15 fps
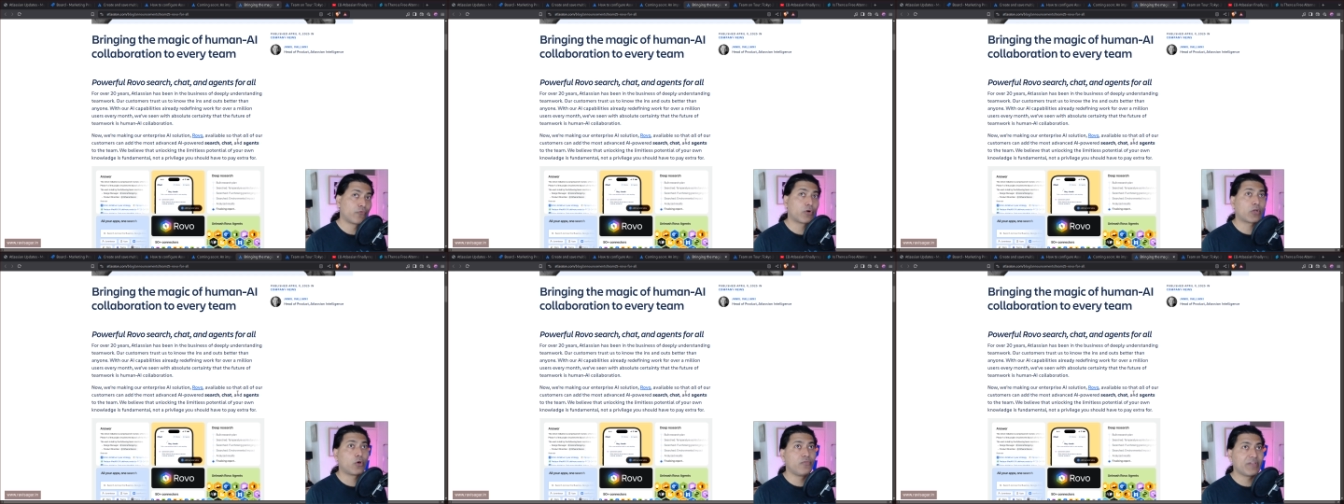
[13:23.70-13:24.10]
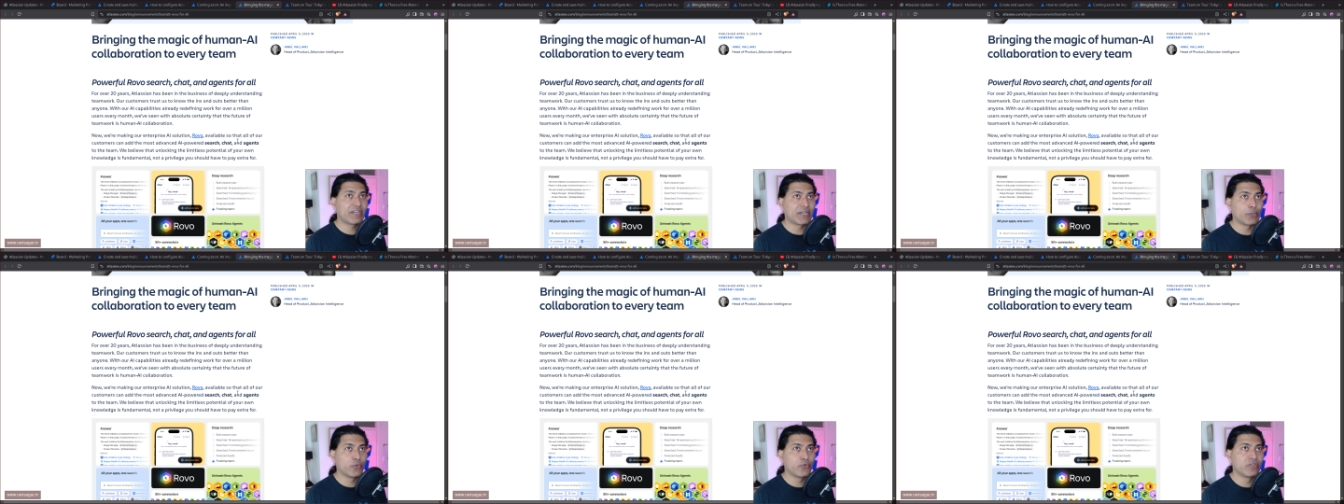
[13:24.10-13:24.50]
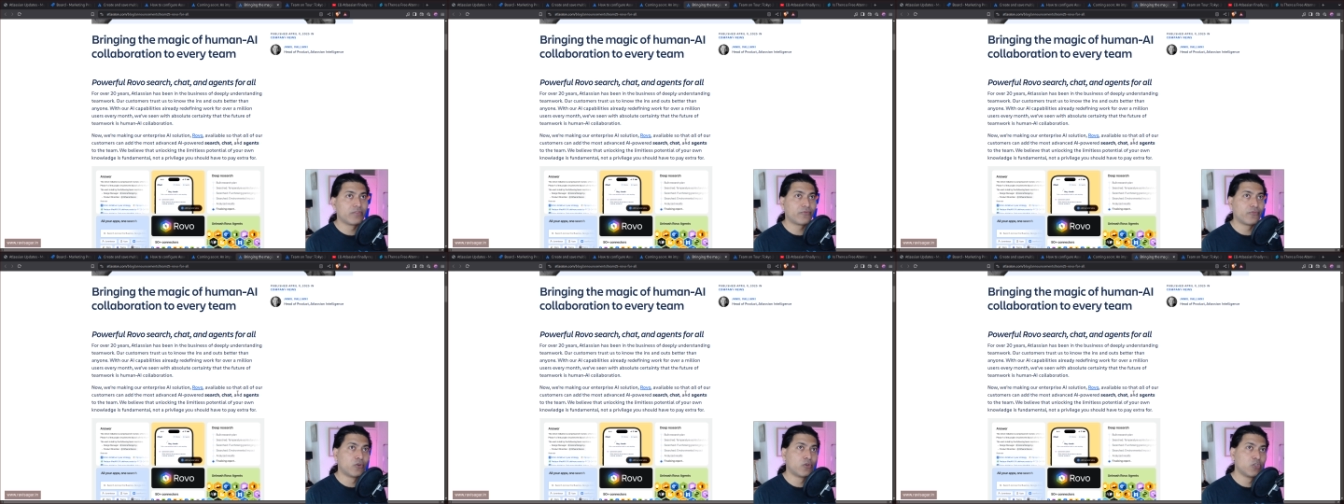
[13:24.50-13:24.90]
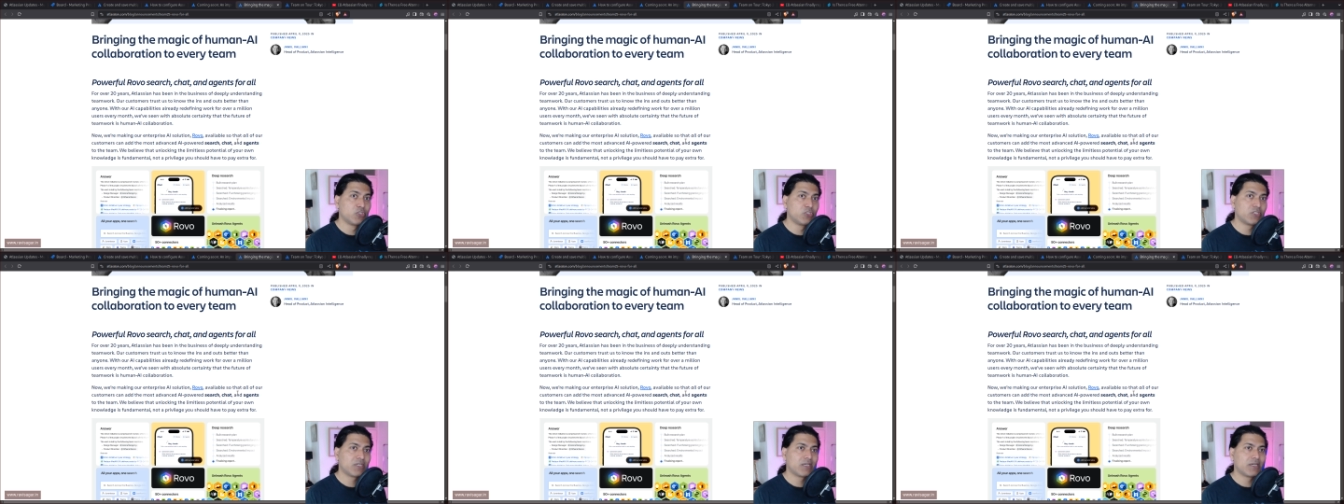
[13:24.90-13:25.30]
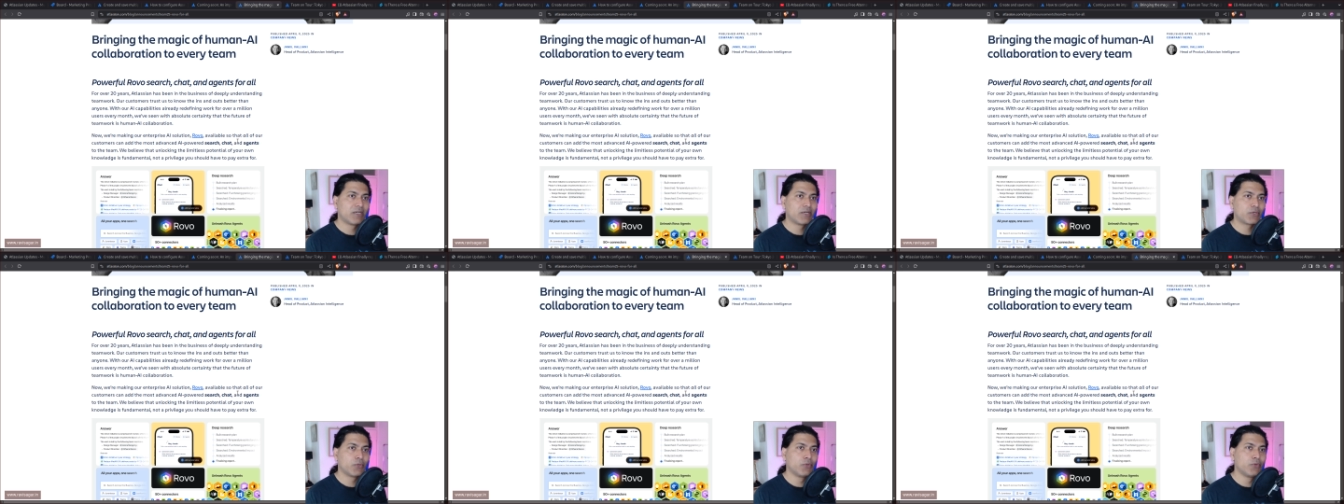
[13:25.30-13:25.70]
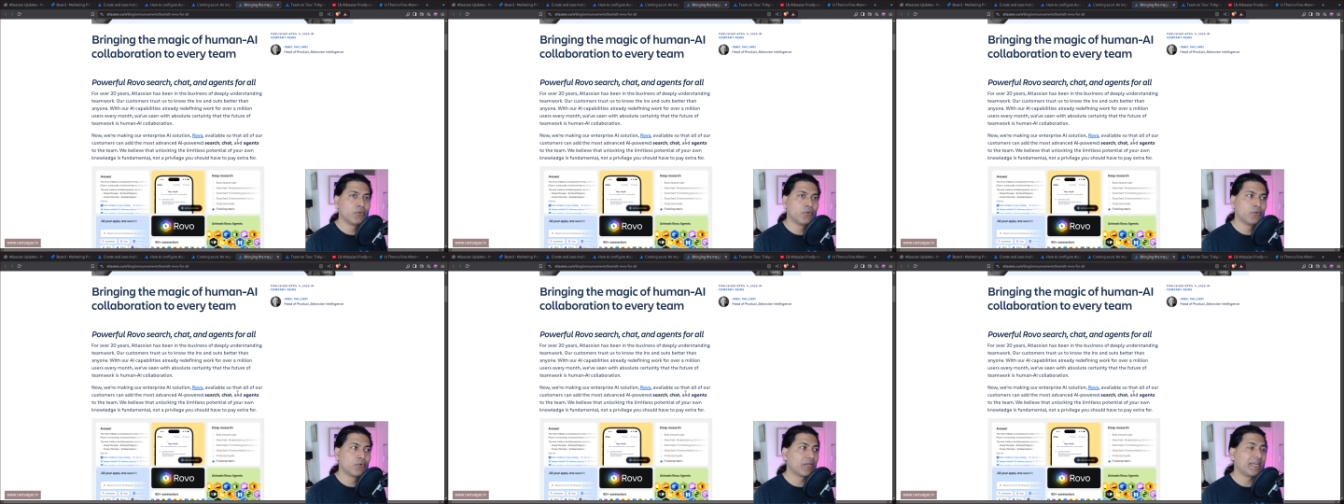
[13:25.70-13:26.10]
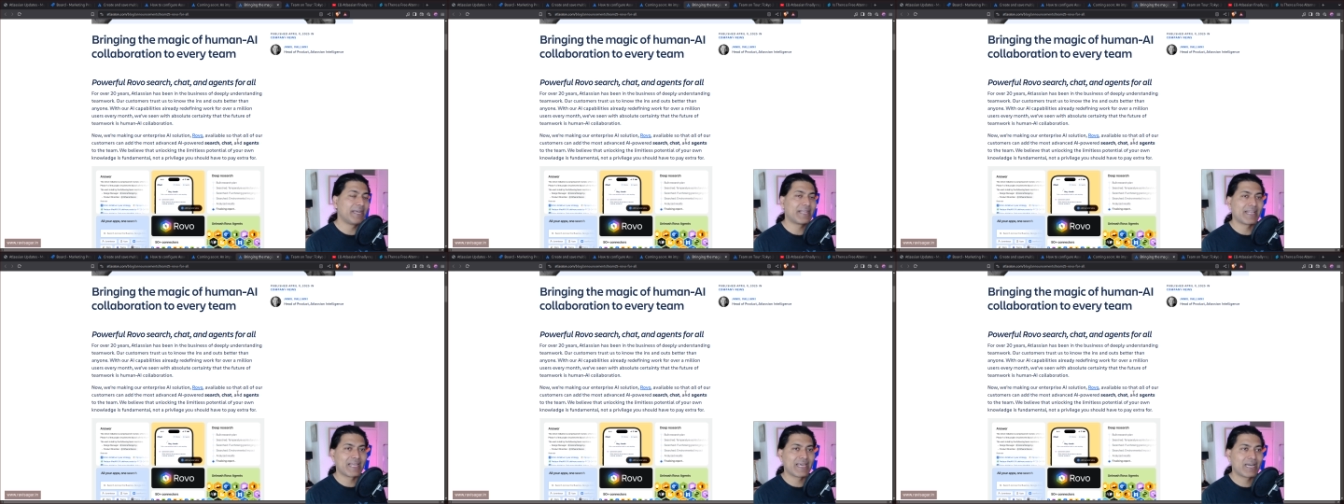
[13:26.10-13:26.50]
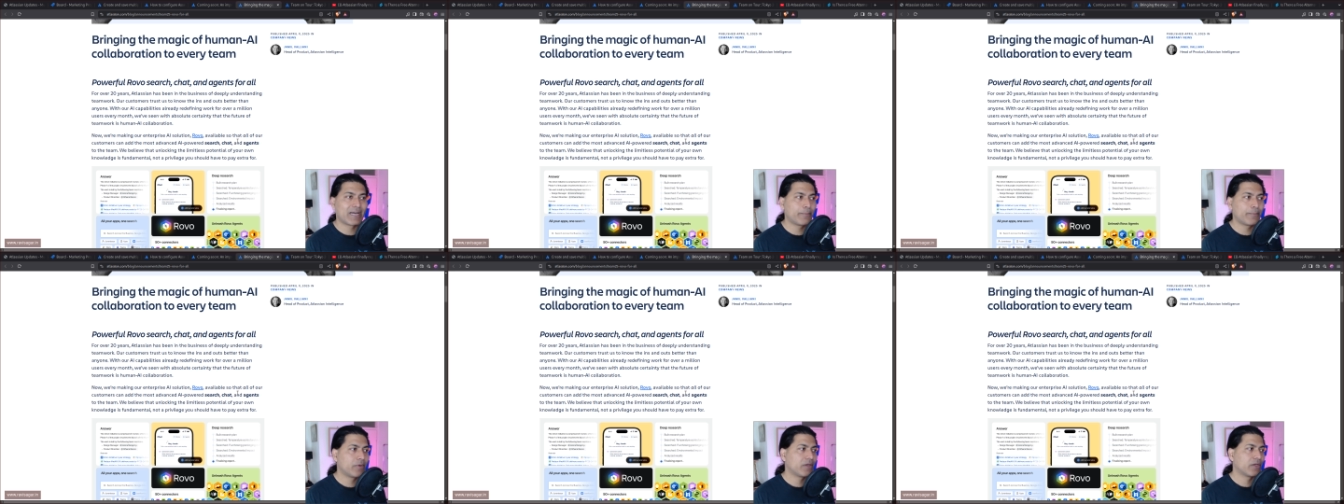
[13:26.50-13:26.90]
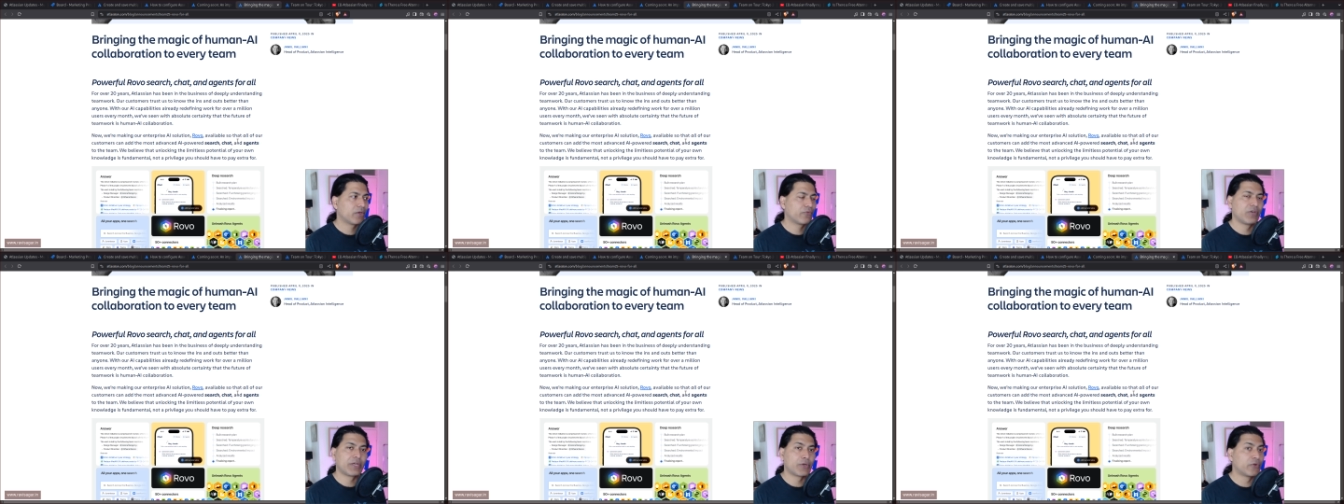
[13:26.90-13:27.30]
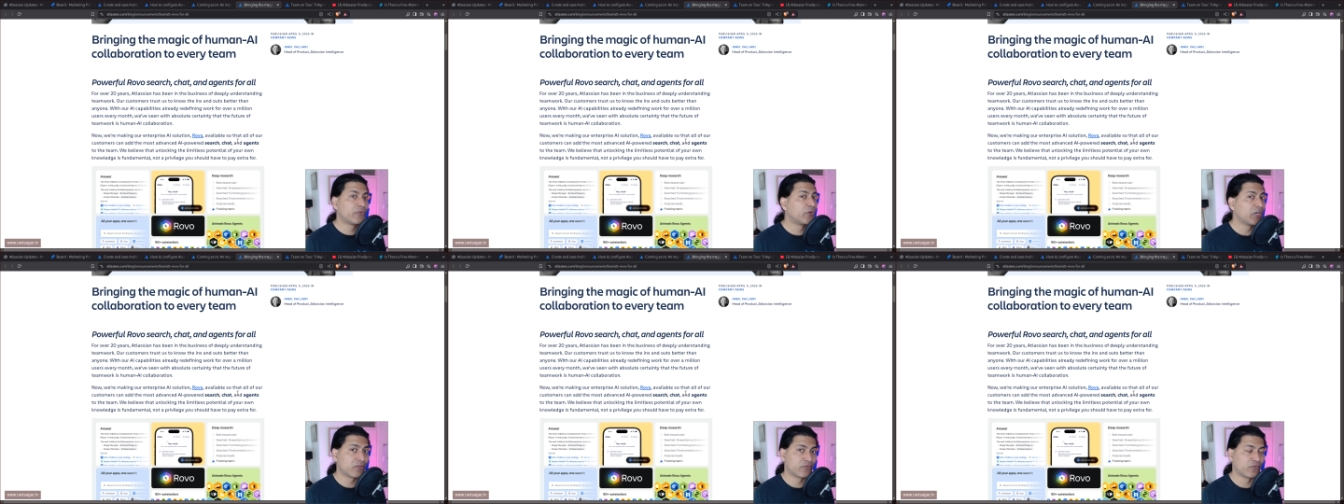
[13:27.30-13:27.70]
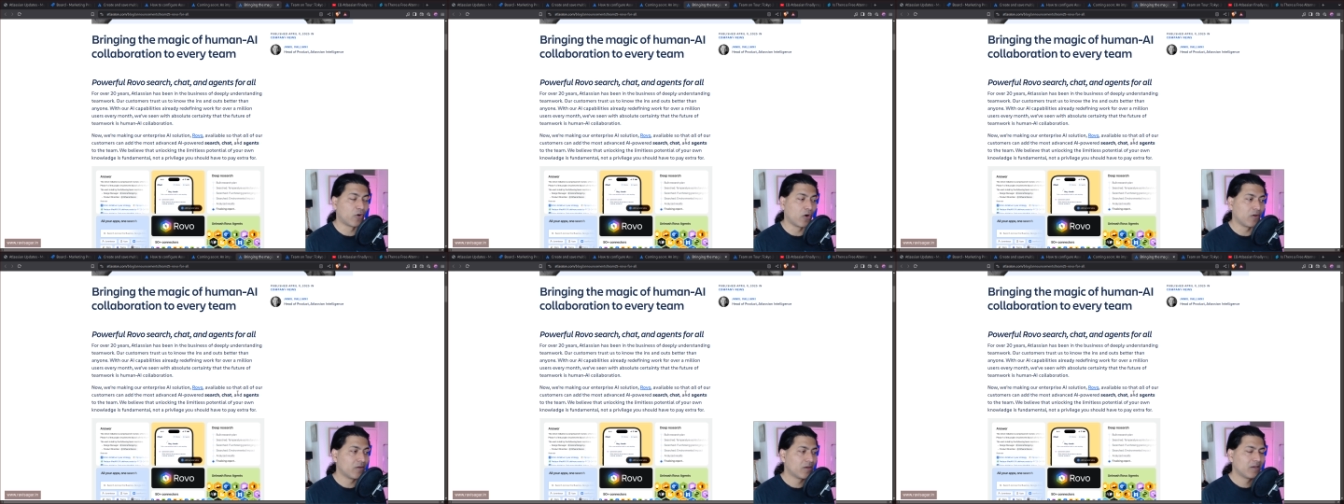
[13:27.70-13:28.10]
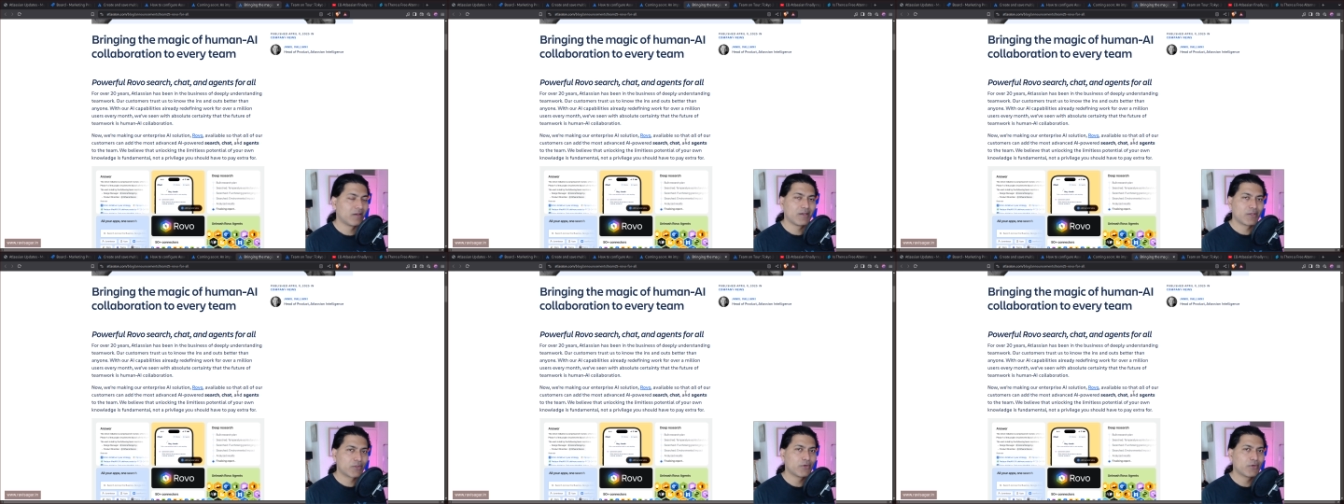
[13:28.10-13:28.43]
or what all we can do with Forge to create an app where Rovo is involved.